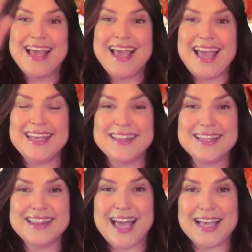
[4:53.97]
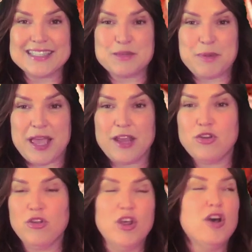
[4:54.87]
And in the last
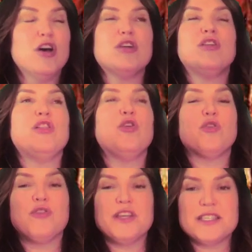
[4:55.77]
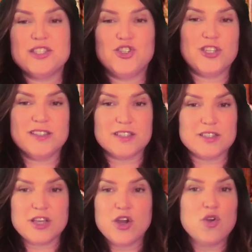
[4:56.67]
panel, a glorious Jesus
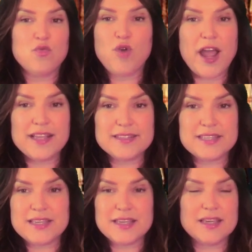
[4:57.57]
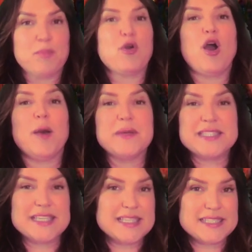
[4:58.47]
rising,
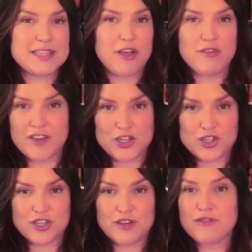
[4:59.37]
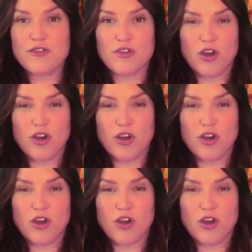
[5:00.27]
promising salvation for